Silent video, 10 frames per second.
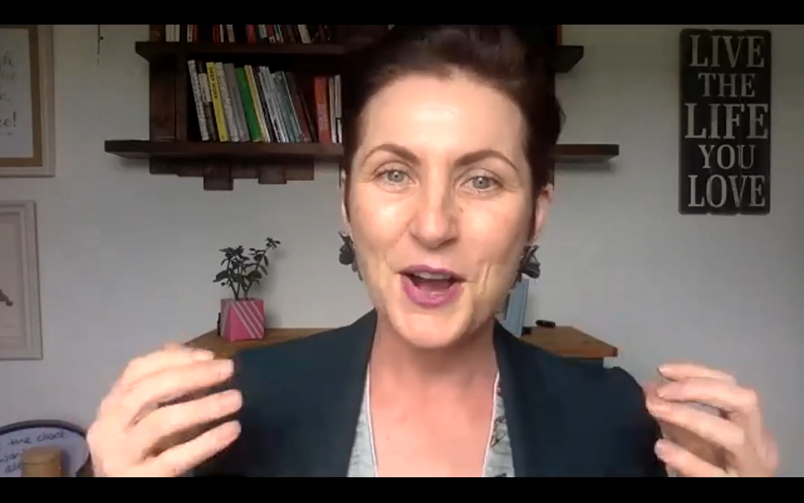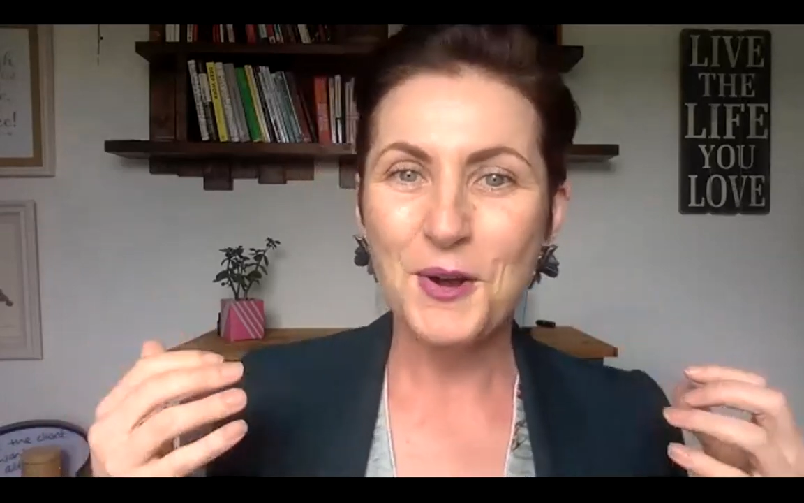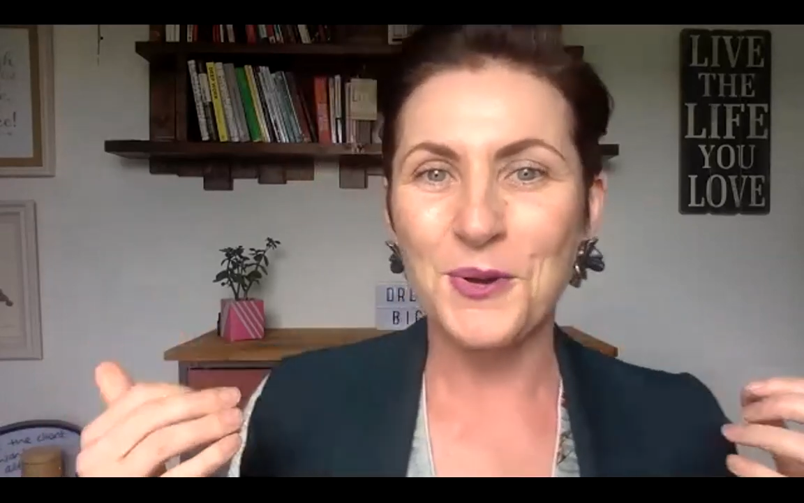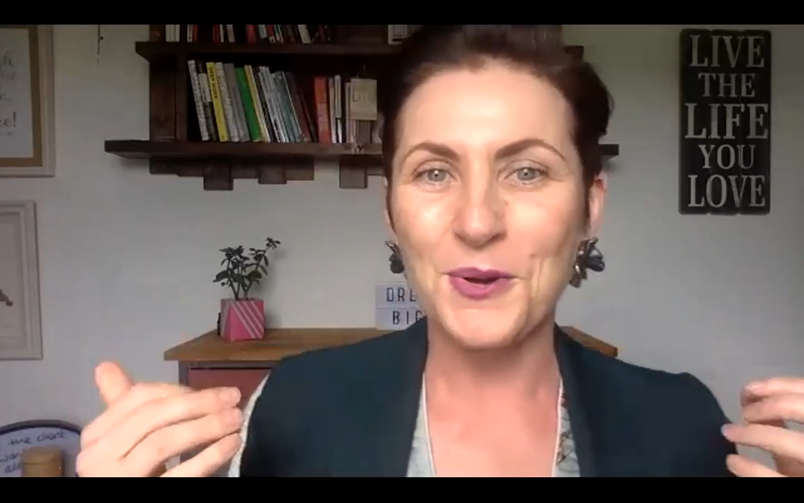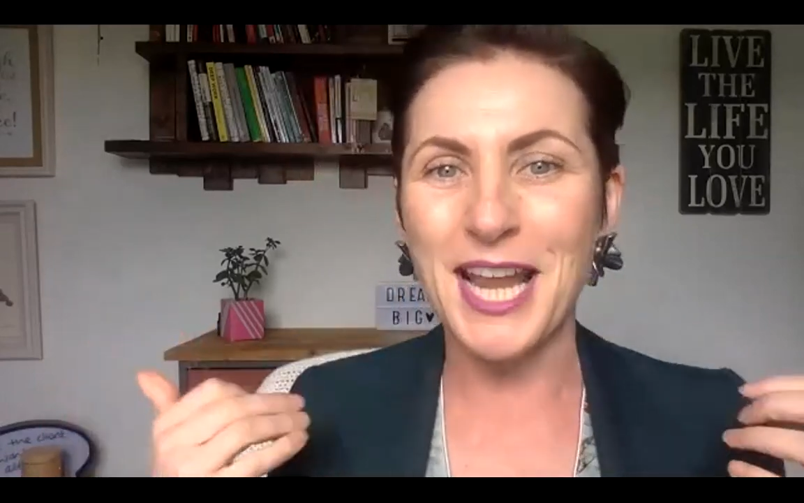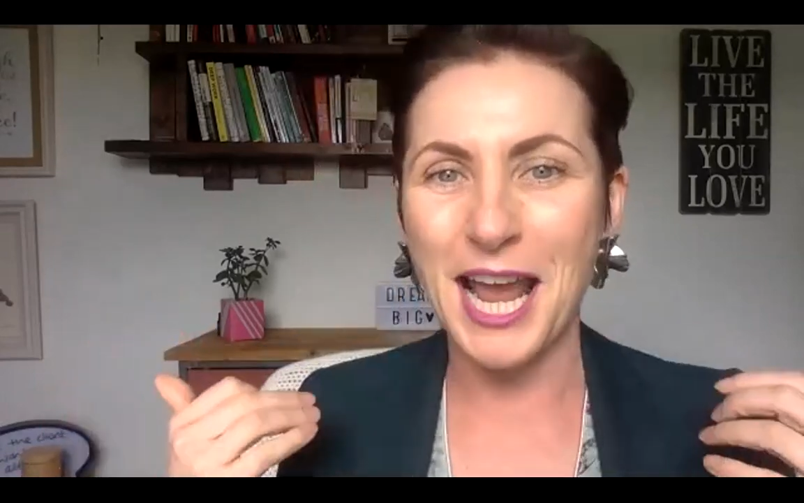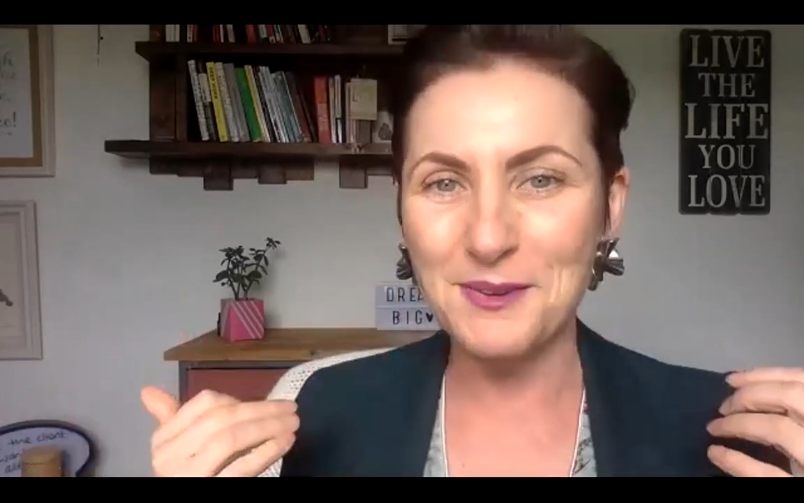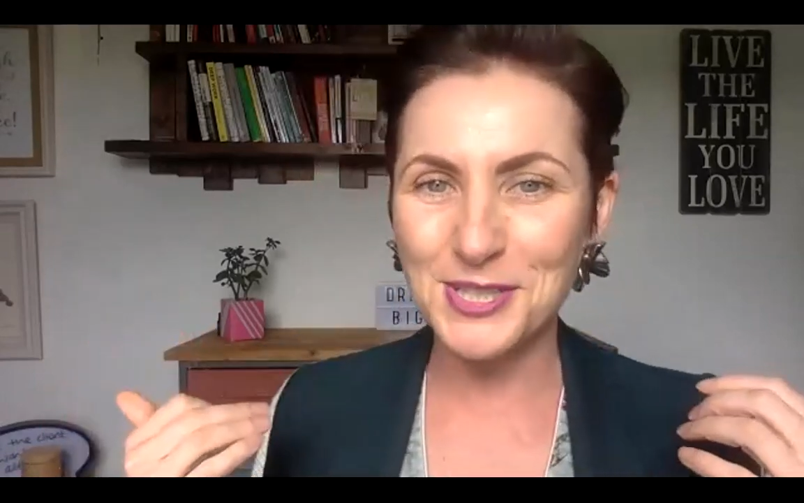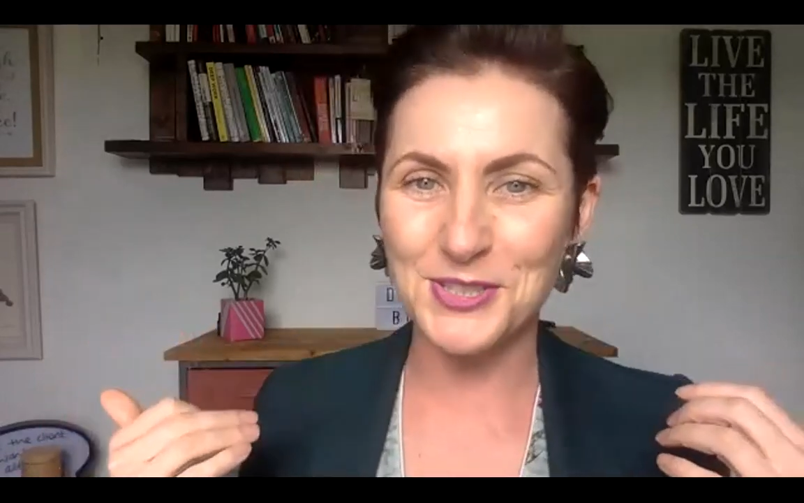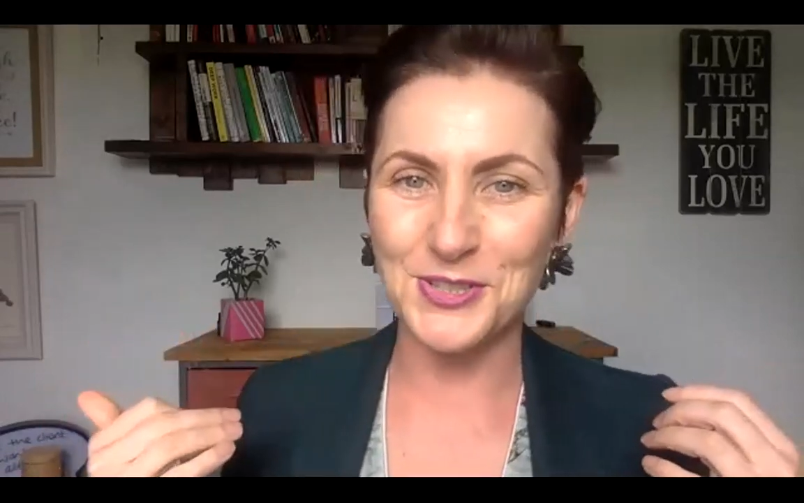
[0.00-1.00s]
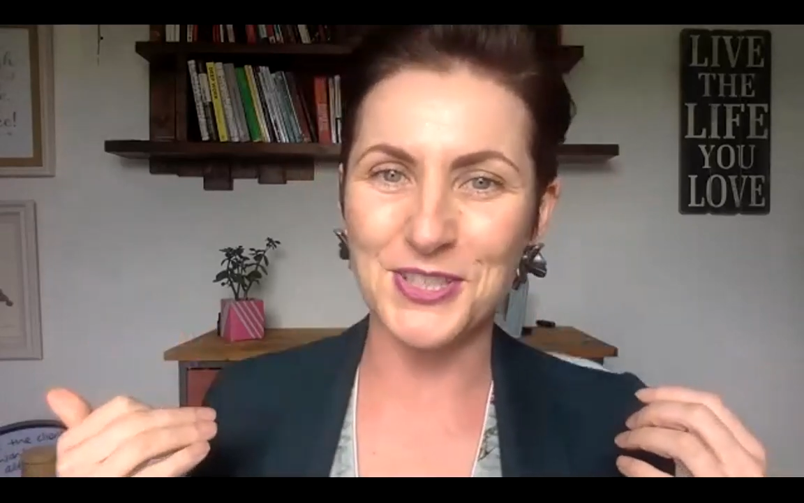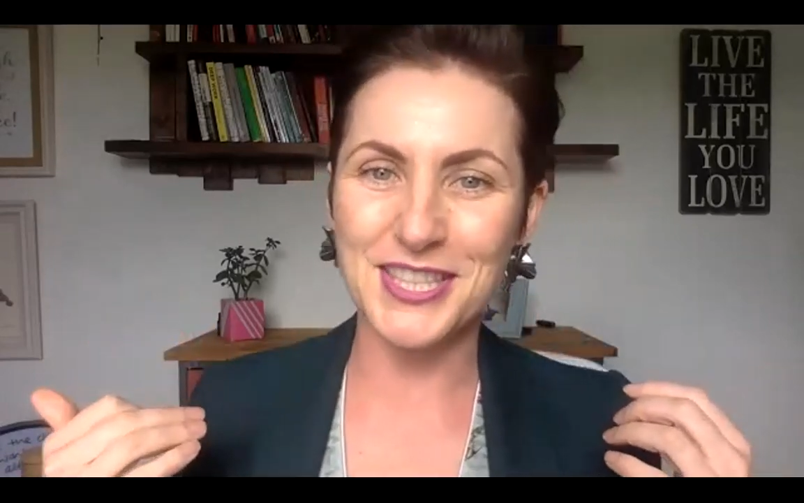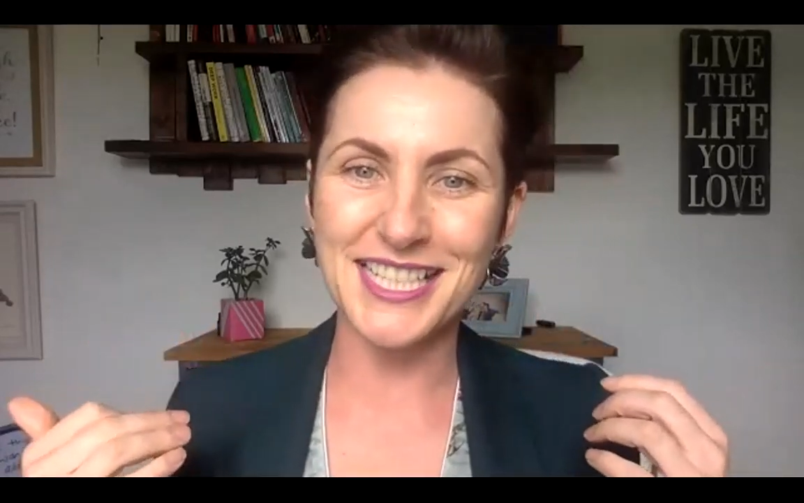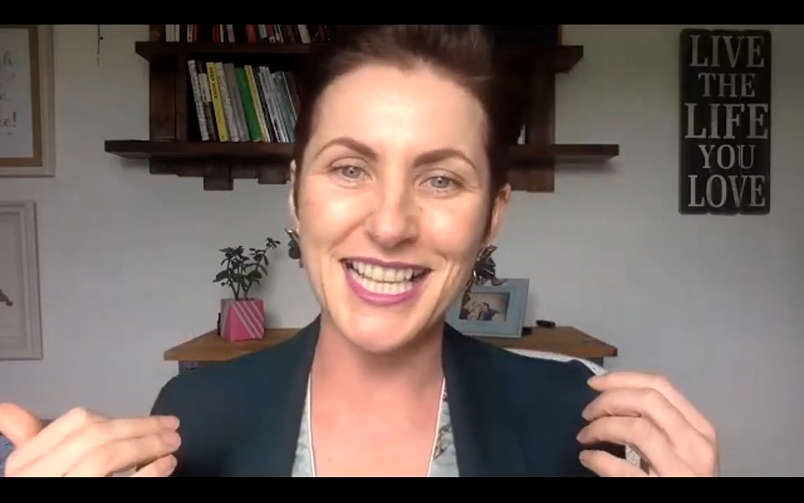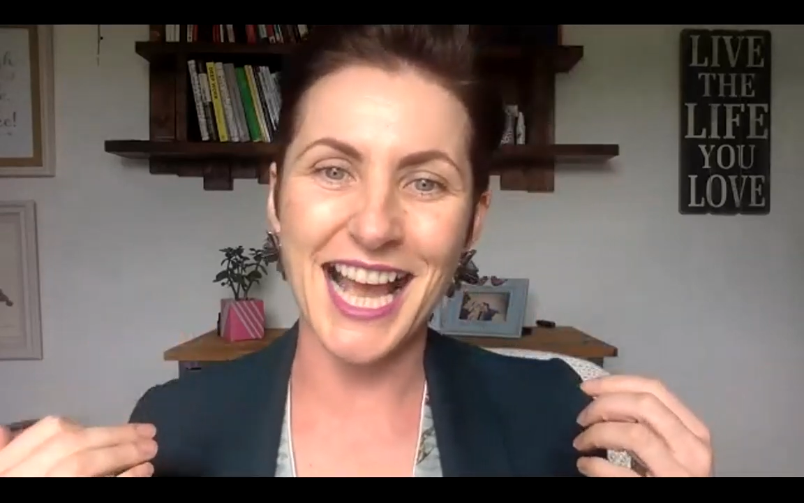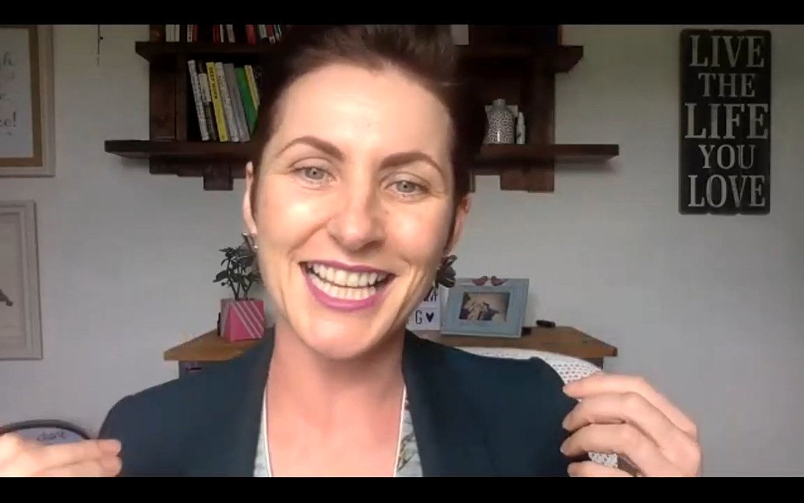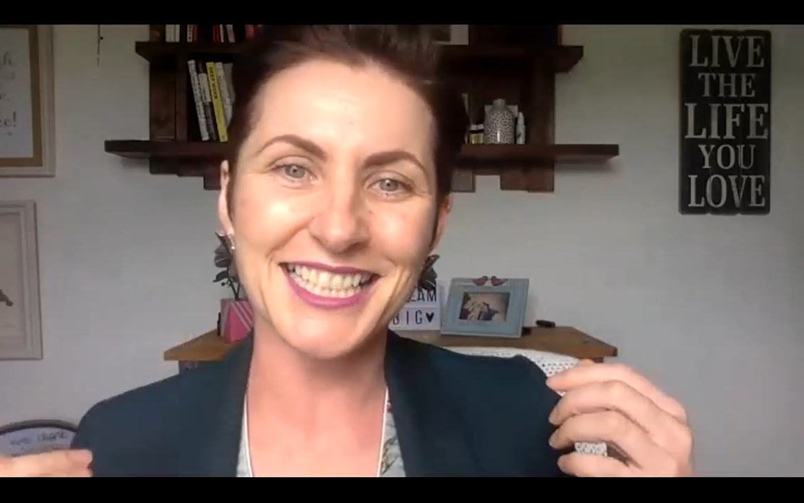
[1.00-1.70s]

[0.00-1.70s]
when I was doing this, I had